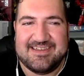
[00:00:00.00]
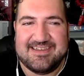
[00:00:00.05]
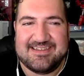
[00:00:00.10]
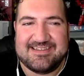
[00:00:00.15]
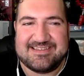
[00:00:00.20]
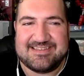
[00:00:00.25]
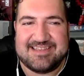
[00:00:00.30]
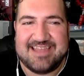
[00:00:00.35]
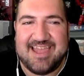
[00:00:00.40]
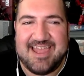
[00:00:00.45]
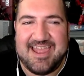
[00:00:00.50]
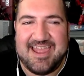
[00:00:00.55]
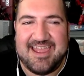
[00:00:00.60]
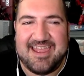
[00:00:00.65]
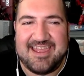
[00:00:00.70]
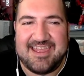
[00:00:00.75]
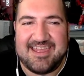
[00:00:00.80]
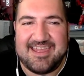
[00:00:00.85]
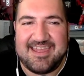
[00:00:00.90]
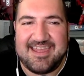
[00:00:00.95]

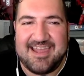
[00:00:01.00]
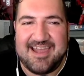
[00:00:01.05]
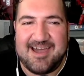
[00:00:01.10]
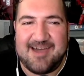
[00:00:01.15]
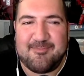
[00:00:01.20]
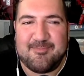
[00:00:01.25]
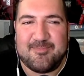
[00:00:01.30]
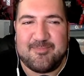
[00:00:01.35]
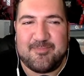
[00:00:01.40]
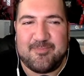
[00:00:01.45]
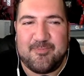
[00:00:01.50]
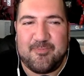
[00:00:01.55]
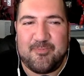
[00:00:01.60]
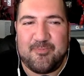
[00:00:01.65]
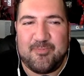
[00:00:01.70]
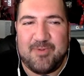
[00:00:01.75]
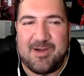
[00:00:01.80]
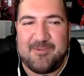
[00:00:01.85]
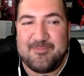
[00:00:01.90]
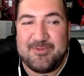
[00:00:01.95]
say, I'm
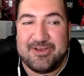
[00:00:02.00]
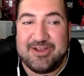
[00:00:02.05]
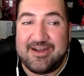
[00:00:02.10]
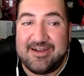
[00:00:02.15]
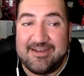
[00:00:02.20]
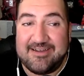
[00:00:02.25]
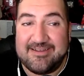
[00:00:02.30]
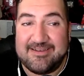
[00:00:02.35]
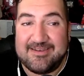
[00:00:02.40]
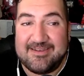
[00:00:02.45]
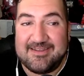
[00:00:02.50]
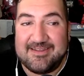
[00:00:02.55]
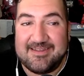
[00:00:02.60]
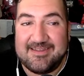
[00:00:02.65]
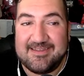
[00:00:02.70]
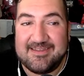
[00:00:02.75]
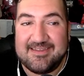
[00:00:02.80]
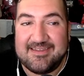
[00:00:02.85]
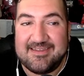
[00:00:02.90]
done.